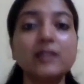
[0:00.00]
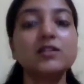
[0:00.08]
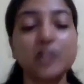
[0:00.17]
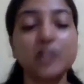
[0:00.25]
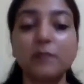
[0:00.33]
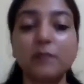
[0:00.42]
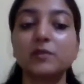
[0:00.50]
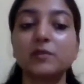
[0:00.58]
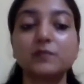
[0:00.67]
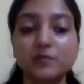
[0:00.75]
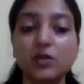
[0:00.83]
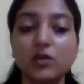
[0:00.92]
shape.
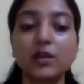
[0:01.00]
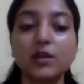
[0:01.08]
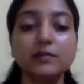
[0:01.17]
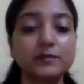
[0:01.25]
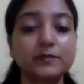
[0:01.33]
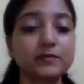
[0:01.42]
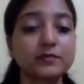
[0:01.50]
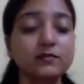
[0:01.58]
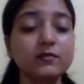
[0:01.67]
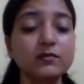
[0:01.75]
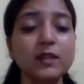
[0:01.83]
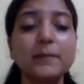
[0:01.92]
Okay.
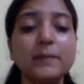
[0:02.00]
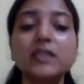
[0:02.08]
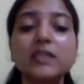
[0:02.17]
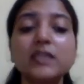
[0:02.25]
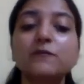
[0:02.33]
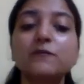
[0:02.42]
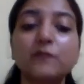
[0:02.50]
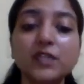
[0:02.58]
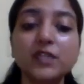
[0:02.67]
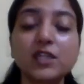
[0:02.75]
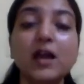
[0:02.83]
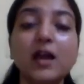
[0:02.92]
Because of
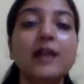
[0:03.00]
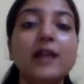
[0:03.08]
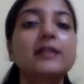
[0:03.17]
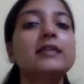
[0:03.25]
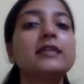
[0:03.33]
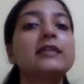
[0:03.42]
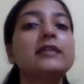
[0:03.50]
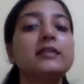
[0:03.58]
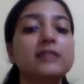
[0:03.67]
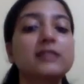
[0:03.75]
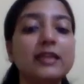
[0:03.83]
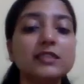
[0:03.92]
which it
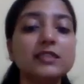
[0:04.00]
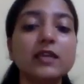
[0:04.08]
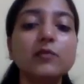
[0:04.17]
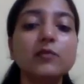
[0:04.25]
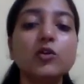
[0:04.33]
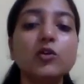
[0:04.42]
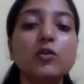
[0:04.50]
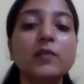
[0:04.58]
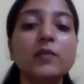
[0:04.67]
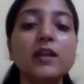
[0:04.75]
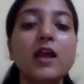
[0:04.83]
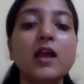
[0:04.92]
contains less
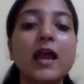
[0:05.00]
hemoglobin,